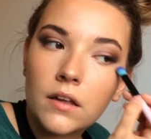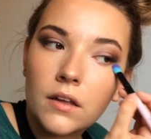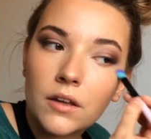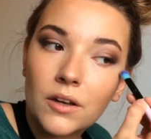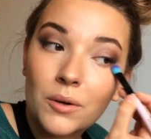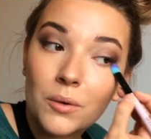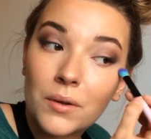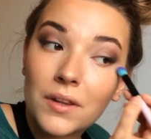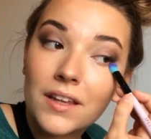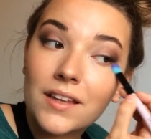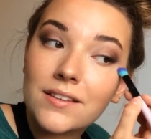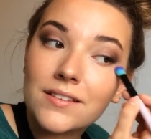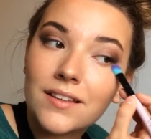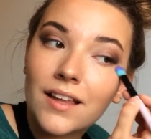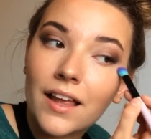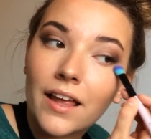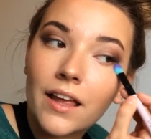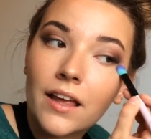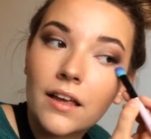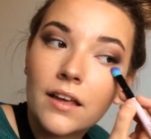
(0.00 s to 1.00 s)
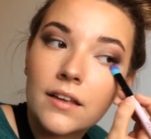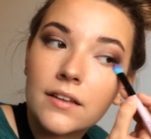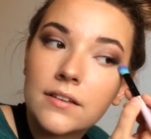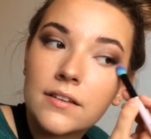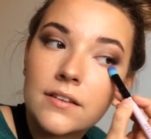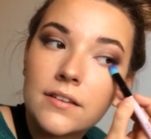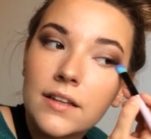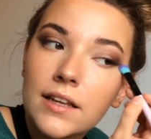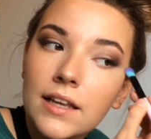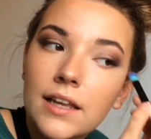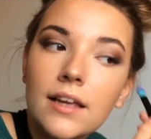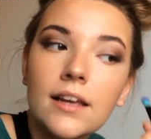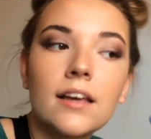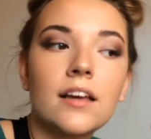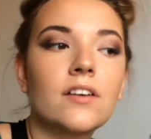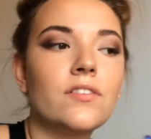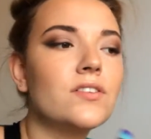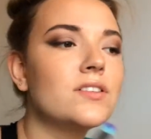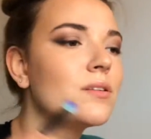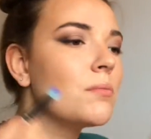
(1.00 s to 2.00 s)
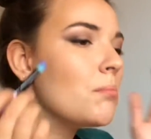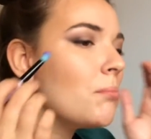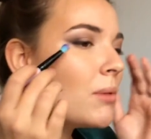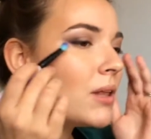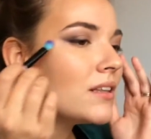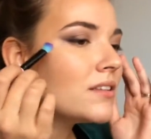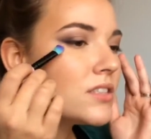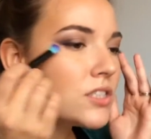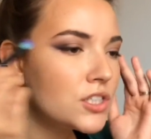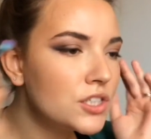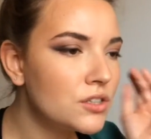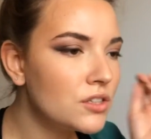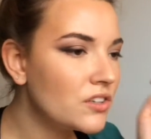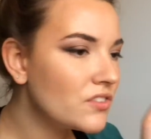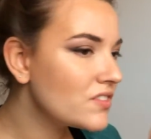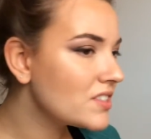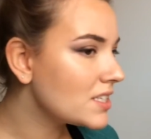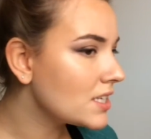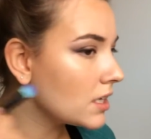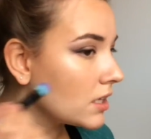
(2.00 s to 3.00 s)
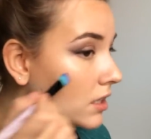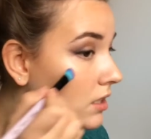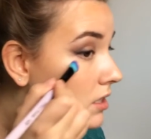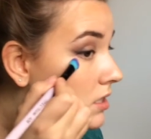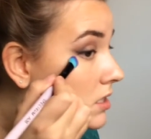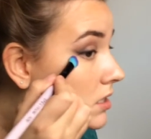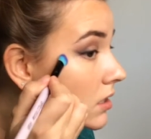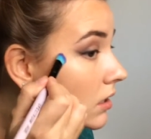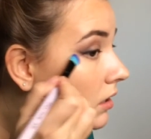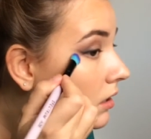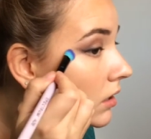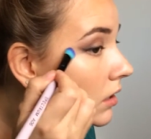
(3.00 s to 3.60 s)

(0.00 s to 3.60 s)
You know what they say, concealer covers a multitude of sins.